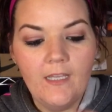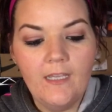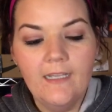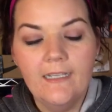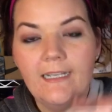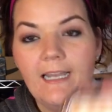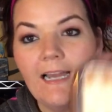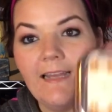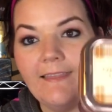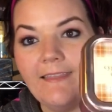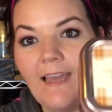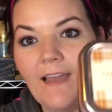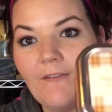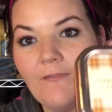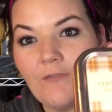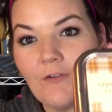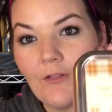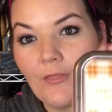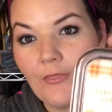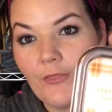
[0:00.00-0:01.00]
I got
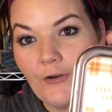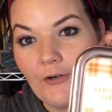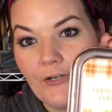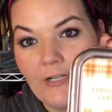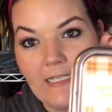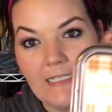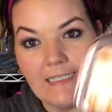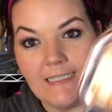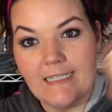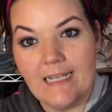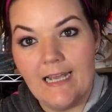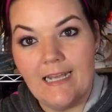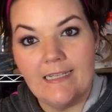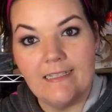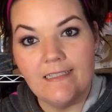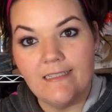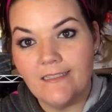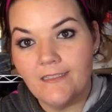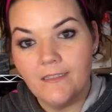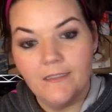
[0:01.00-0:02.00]
that for 30
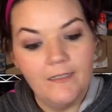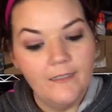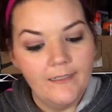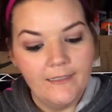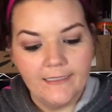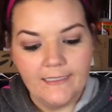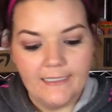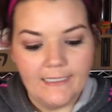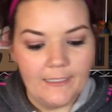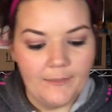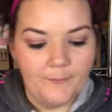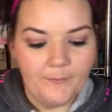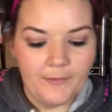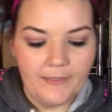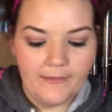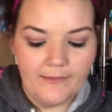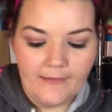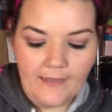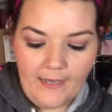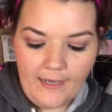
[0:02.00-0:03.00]
cents. Can't
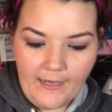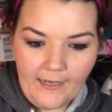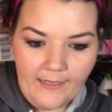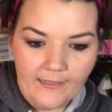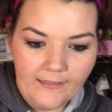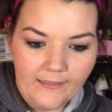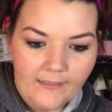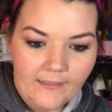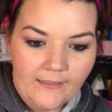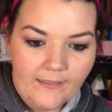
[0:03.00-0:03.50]
beat that.